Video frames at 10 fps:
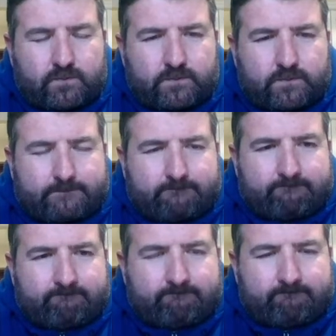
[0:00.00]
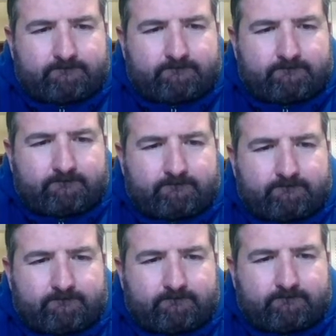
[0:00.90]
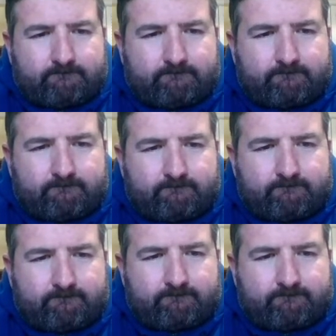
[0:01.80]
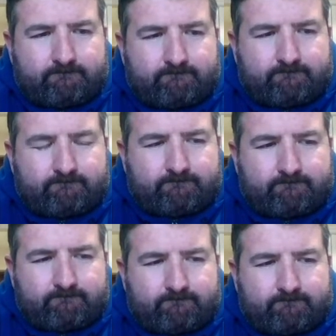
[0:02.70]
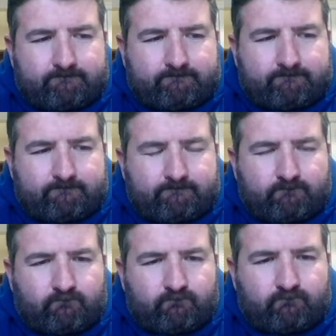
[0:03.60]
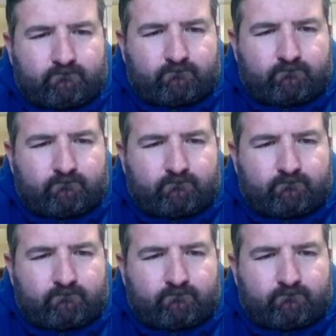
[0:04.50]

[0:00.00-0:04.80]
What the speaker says: This person isn't speaking.